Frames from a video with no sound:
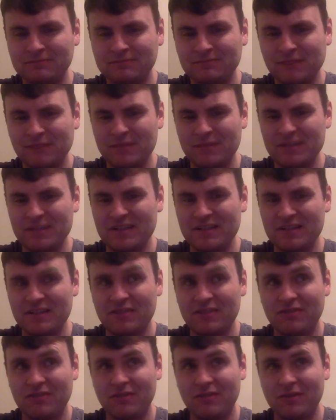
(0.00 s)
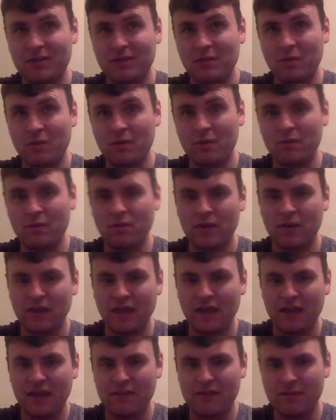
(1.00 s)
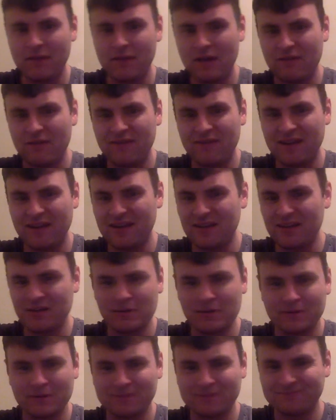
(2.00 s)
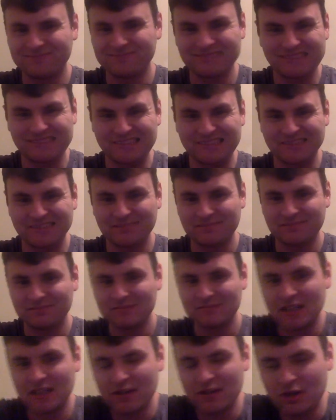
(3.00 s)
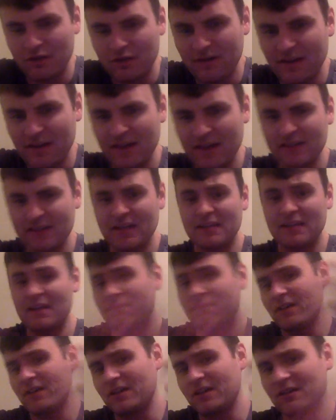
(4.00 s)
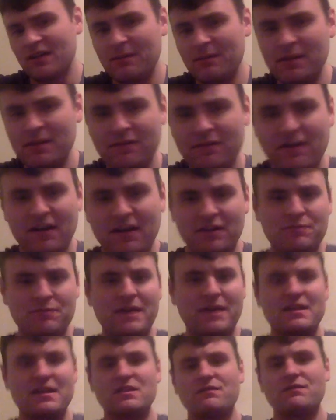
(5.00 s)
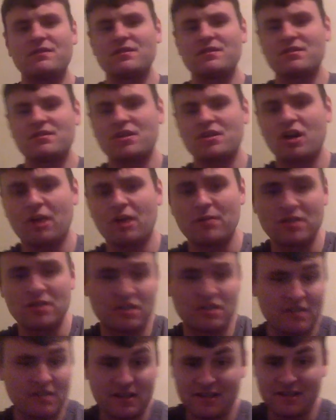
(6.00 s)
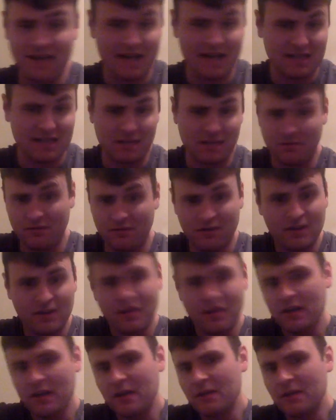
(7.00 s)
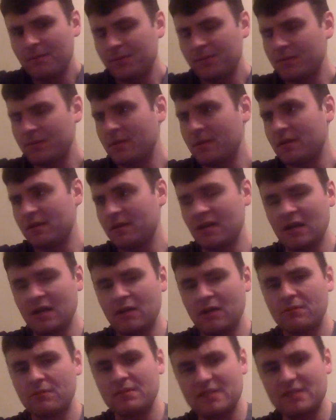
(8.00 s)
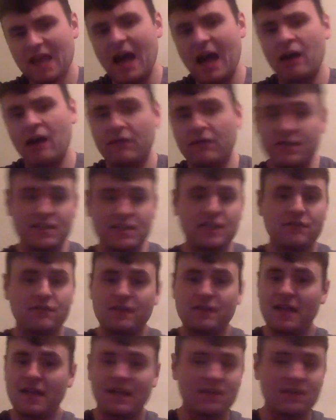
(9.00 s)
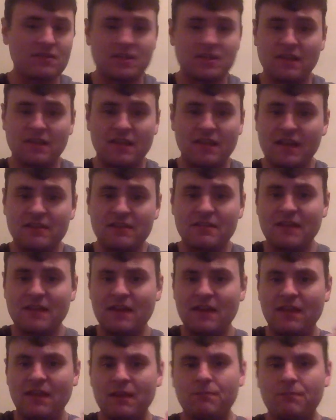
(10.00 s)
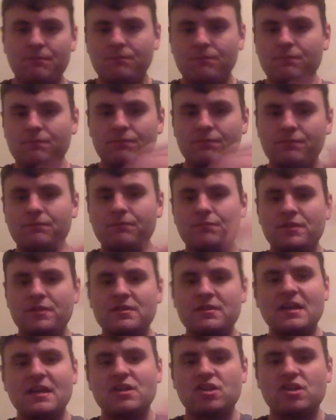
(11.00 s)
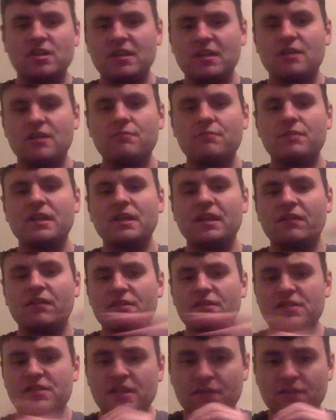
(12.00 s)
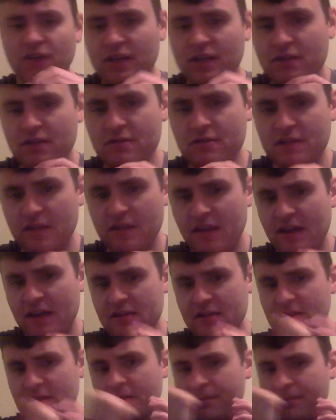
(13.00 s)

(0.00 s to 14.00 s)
That means he needs a 31-point game to pay off value. I don't know if I like that. I definitely could. I mean, the Falcons' pass defense is garbage. Just the exact type of, style receiver that kills Atlanta. That like possession intermediate receiver kills Atlanta.